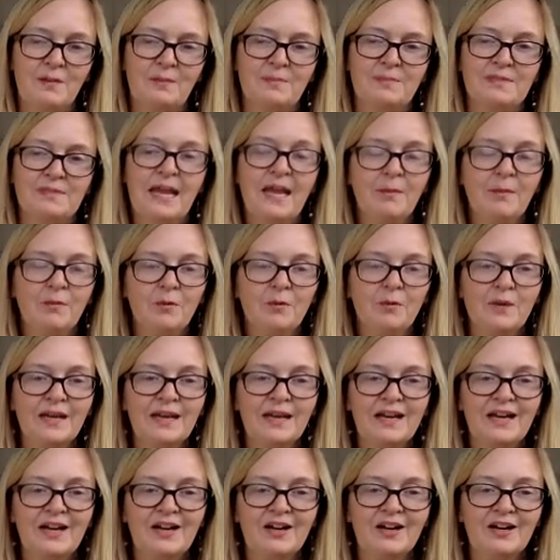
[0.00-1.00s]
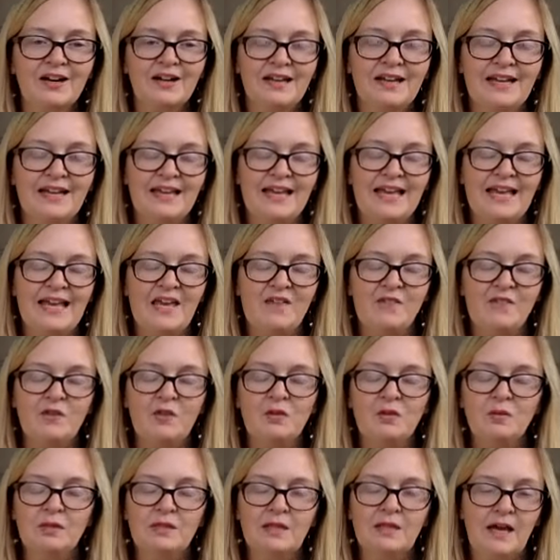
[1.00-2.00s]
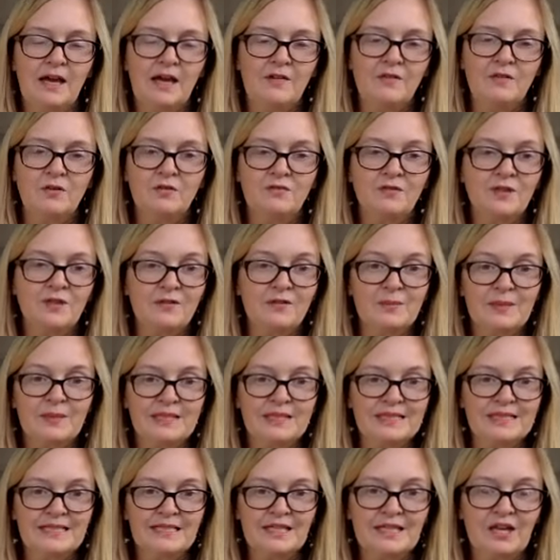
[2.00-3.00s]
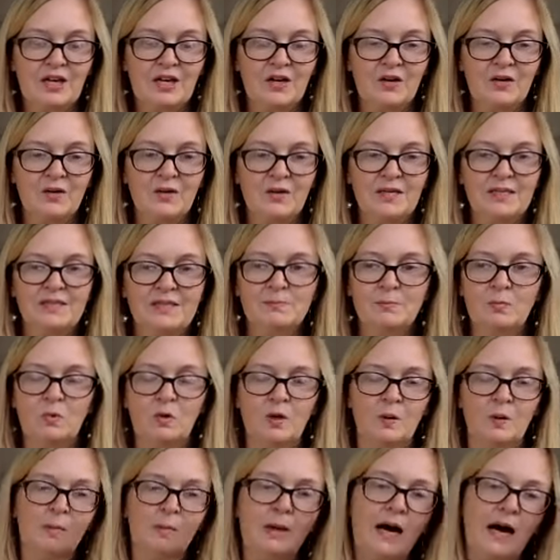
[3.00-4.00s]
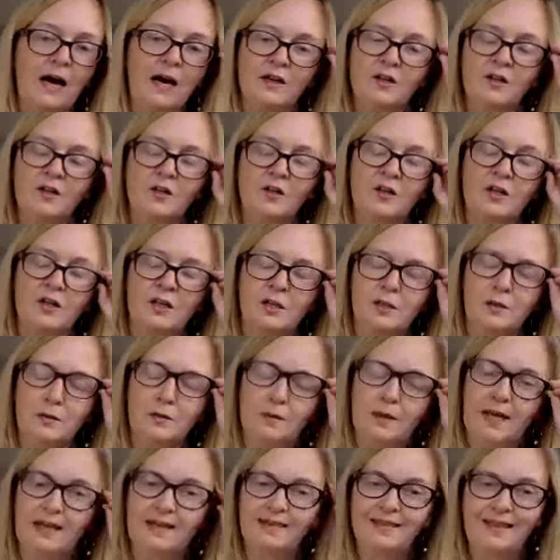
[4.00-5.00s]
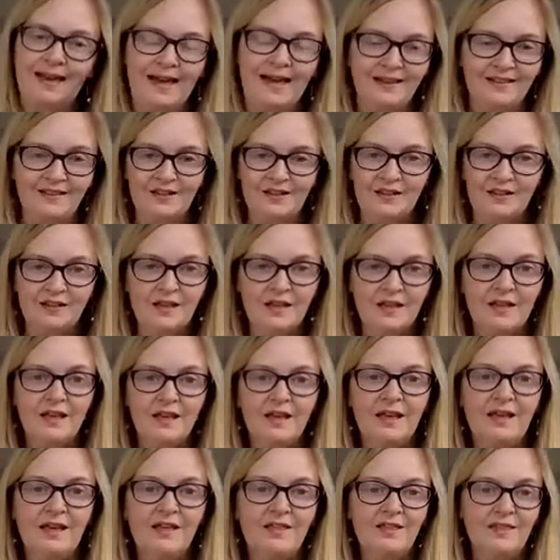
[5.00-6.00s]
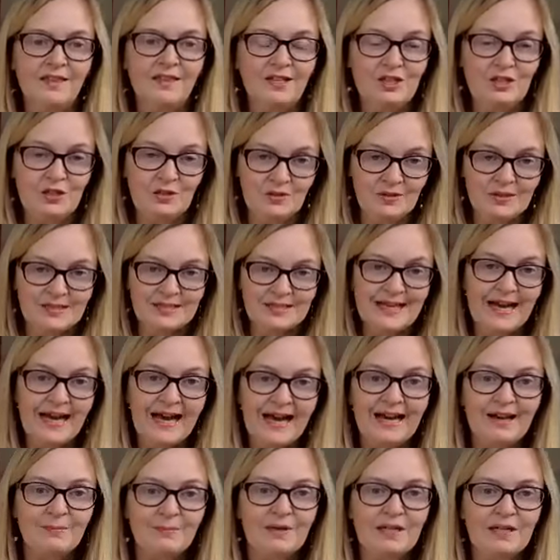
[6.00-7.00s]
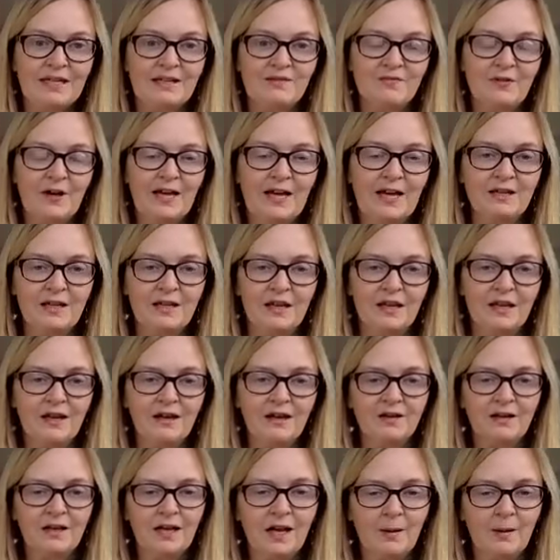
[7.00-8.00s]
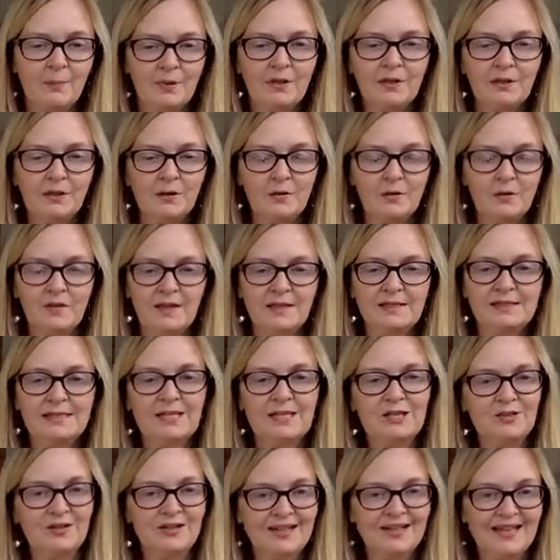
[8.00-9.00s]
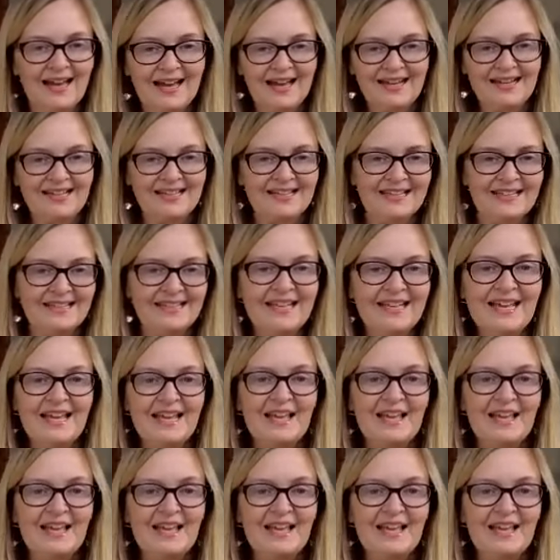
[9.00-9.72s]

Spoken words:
tableware. If your favorite place to go is more modern and you like that look, then use that. But find a couple little things that you can add in